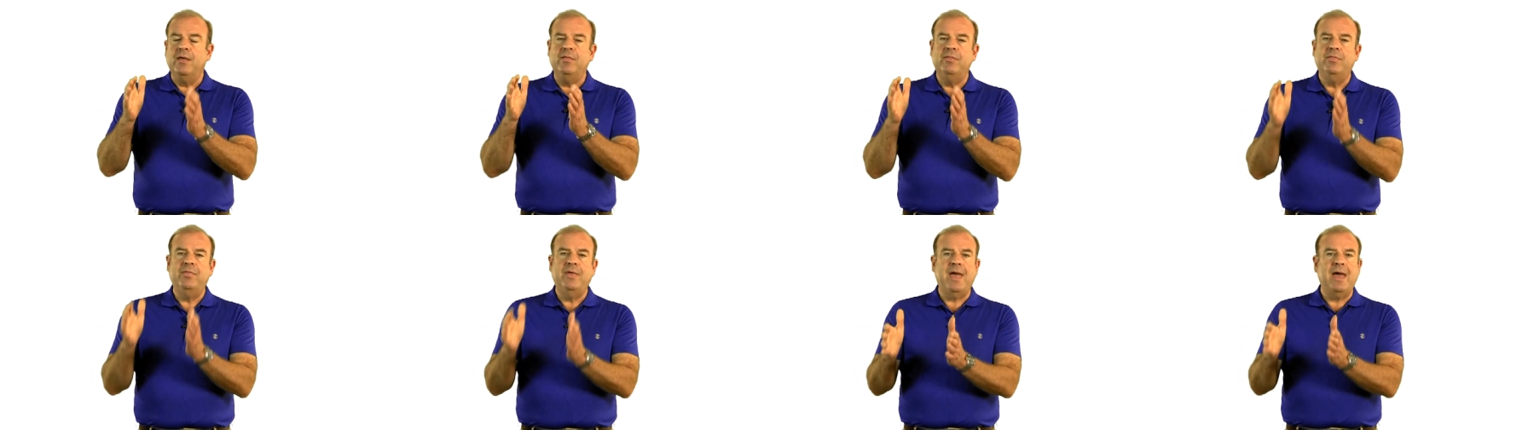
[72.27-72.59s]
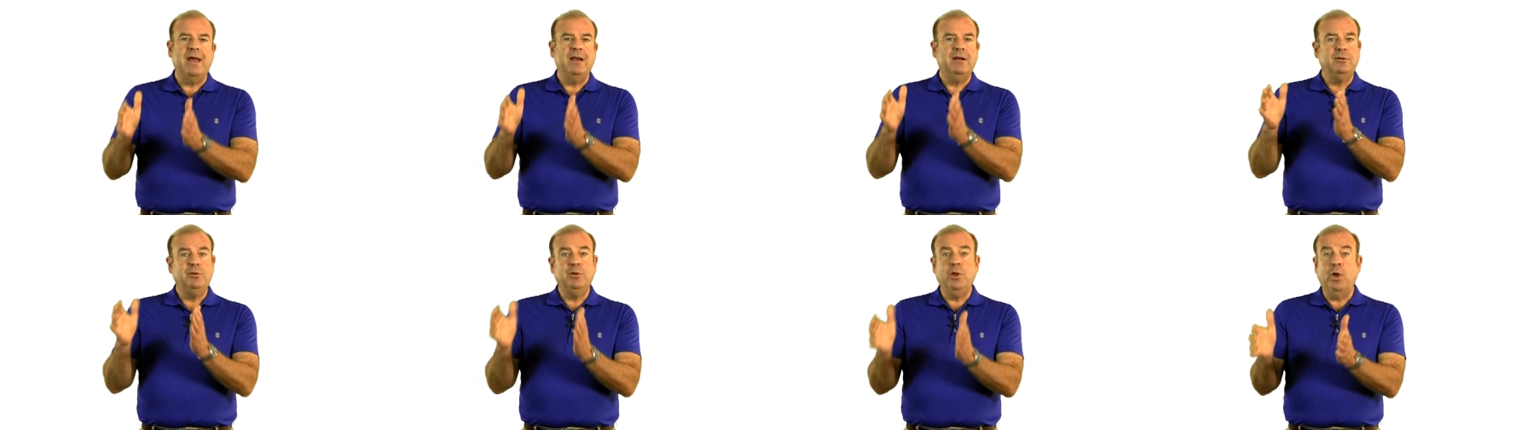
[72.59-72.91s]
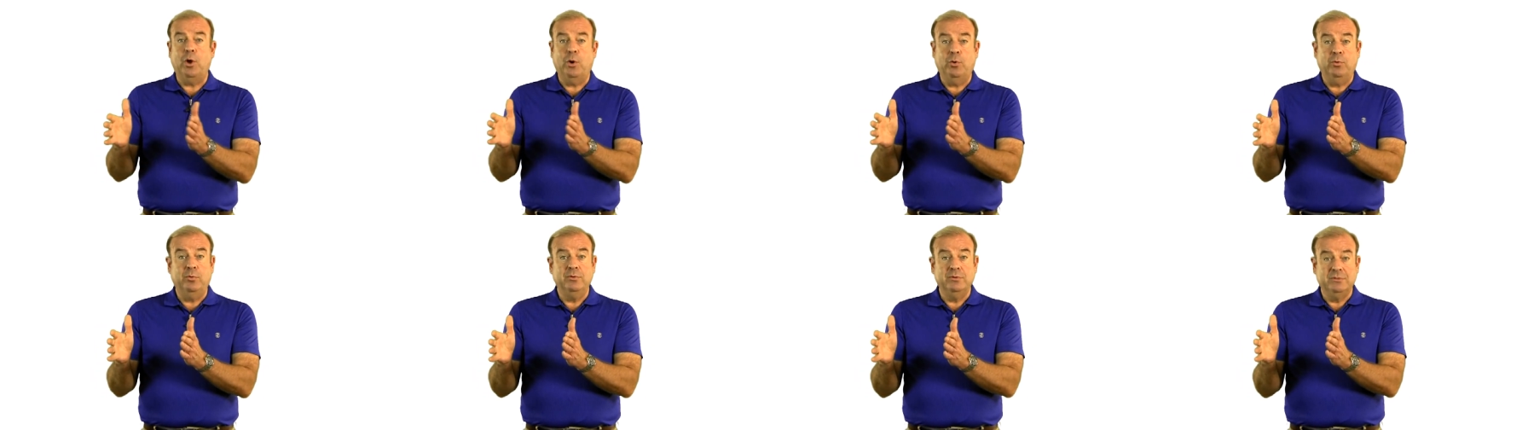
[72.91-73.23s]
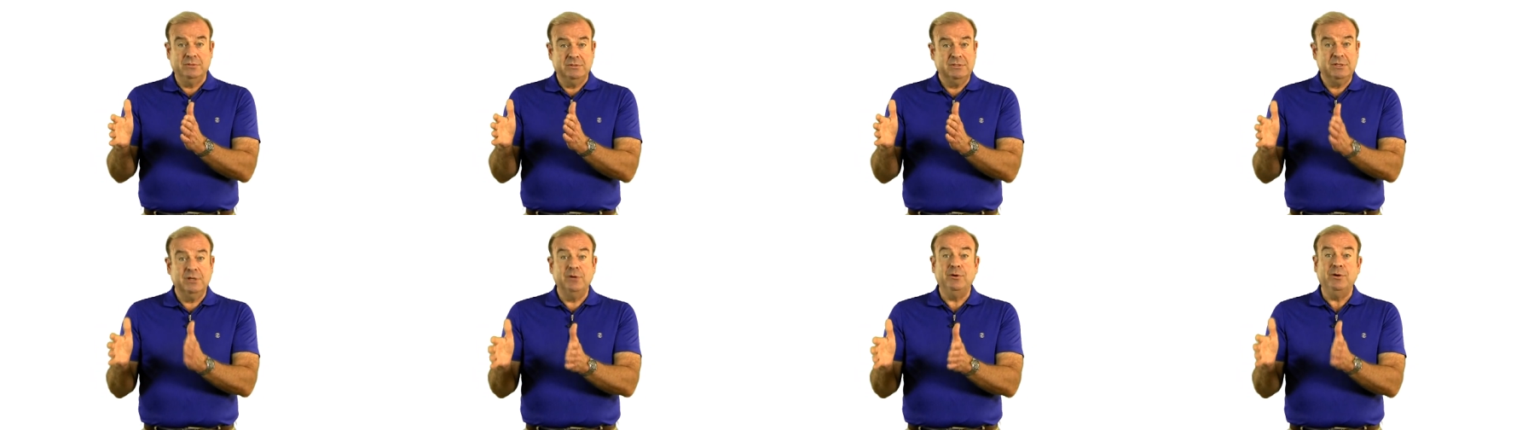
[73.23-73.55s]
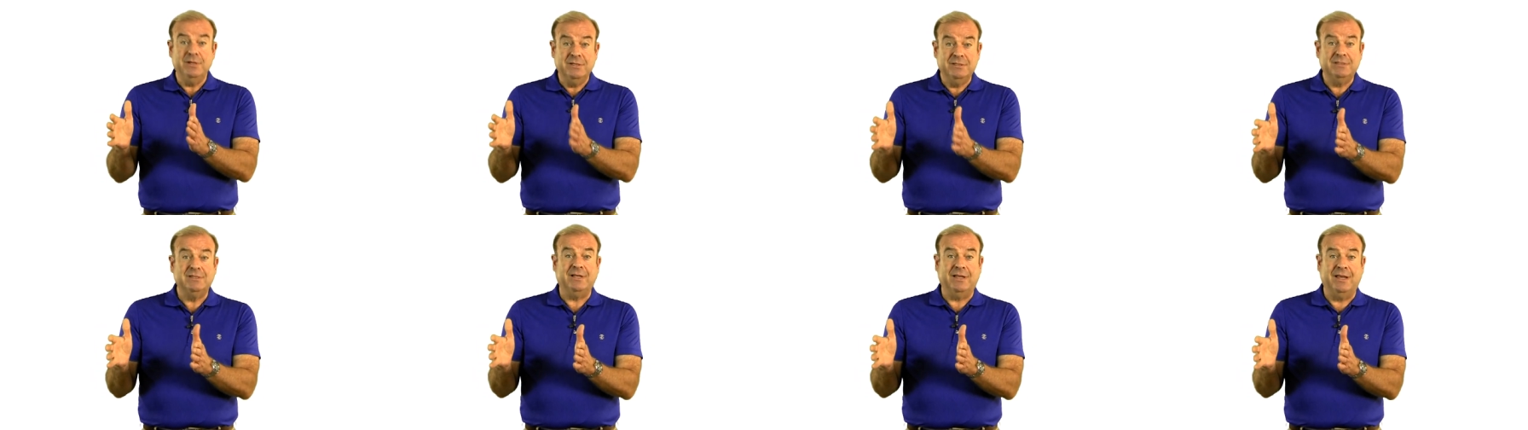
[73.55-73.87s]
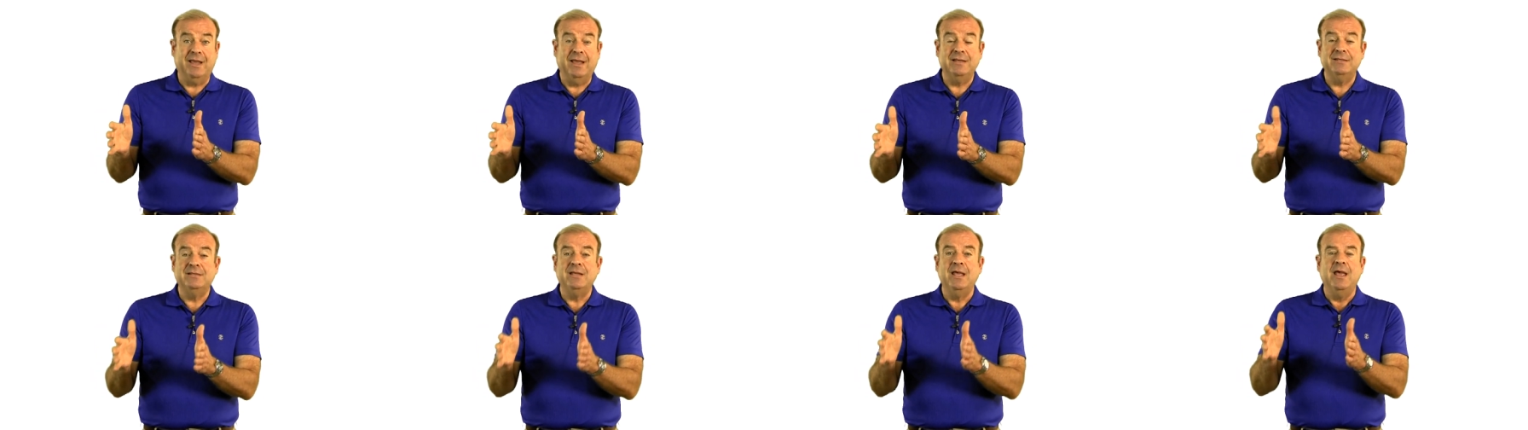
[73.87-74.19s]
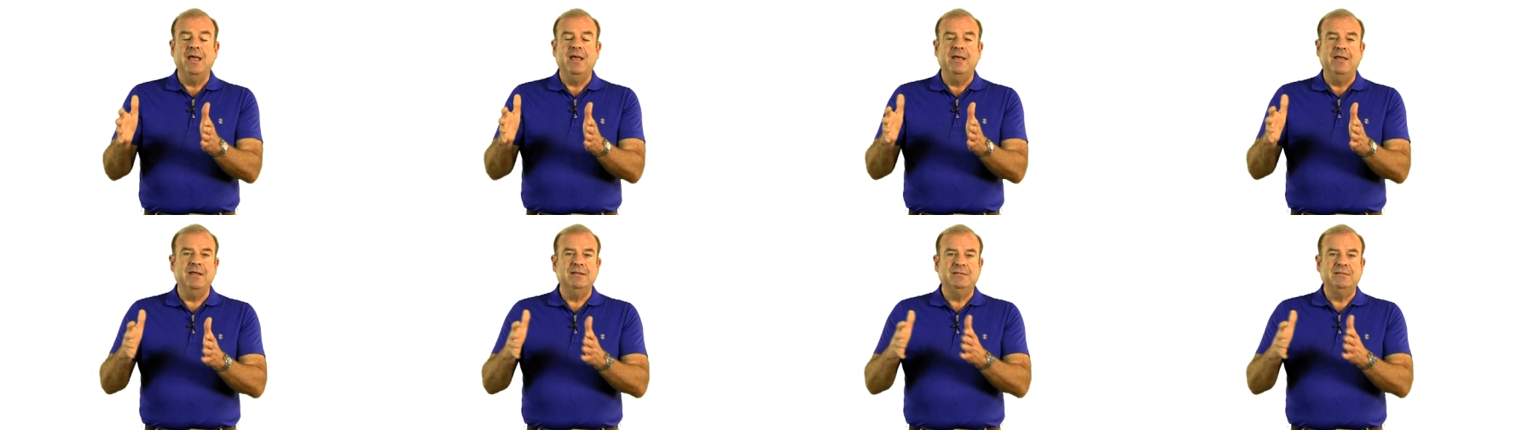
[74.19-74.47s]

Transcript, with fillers: That alone, seriously, is